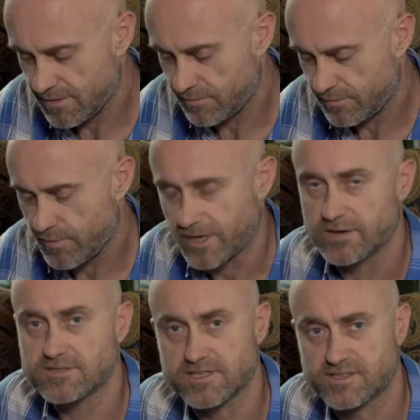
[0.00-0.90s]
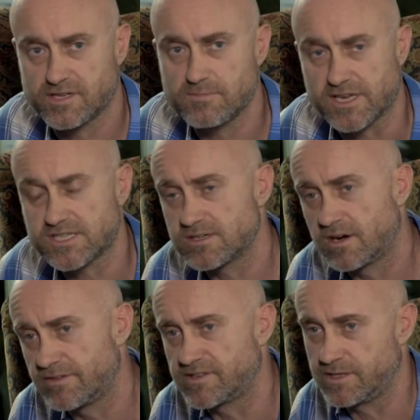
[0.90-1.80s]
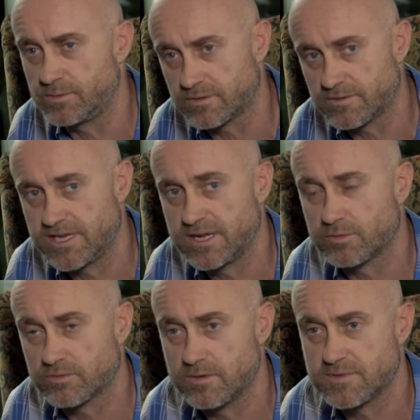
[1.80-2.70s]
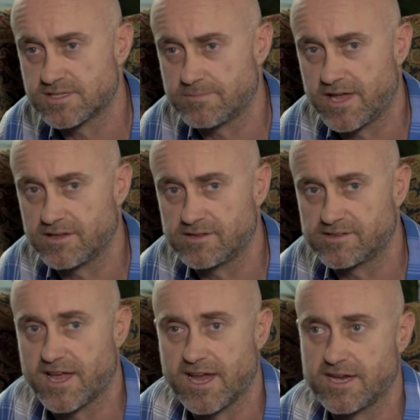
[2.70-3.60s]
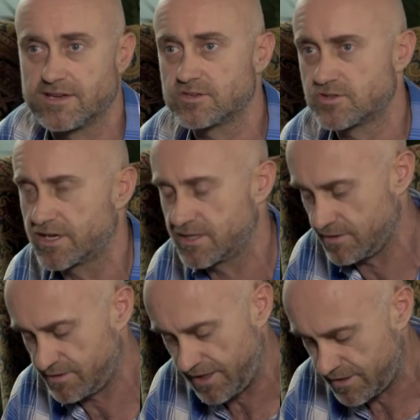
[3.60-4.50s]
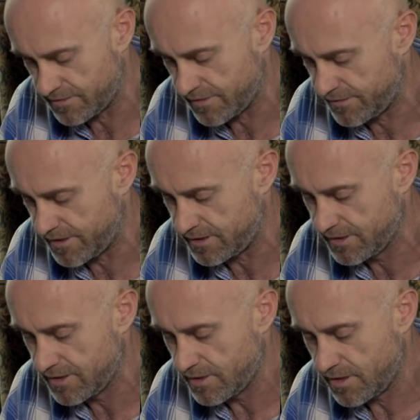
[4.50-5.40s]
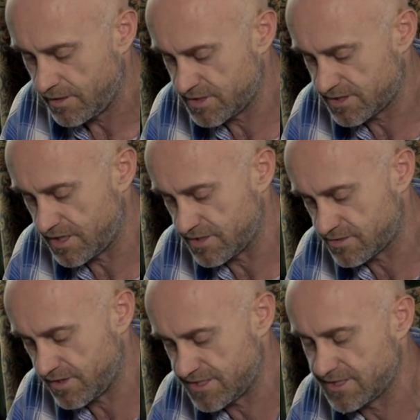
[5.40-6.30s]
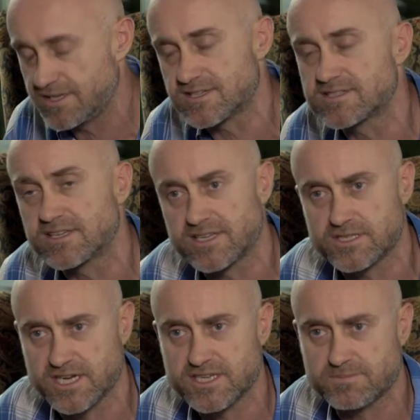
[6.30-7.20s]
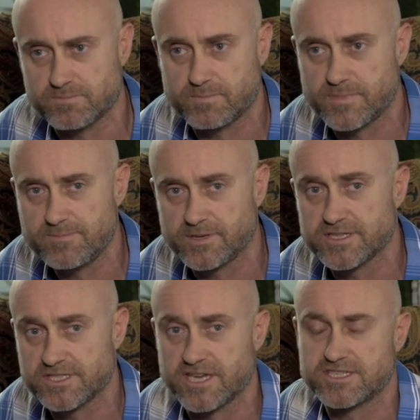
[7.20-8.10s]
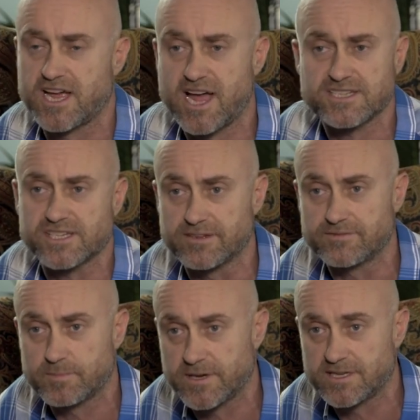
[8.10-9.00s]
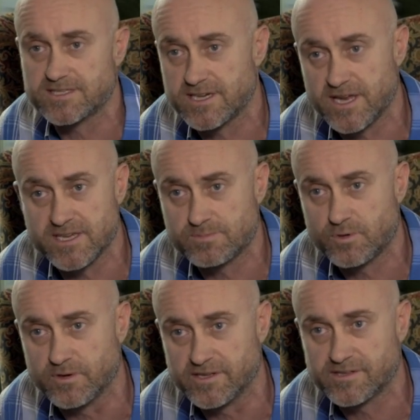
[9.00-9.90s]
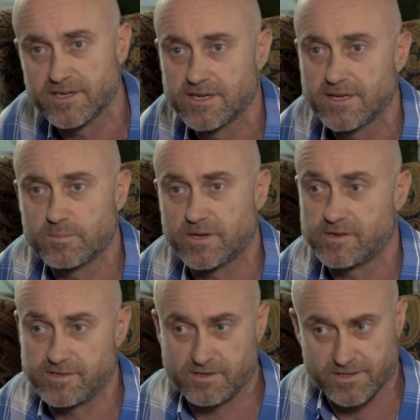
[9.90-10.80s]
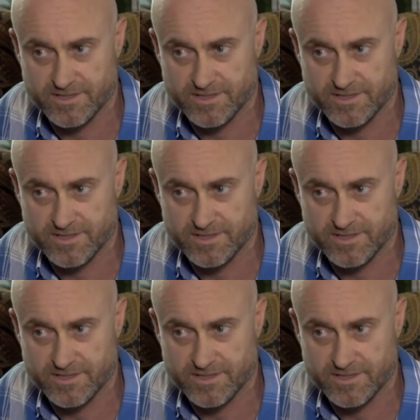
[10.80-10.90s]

We won't go into this too much. Obviously, you would have read there were rumours about Zayn and drug use, that kind of thing. It just goes straight to this: that people are judged harshly for being teenage boys because you guys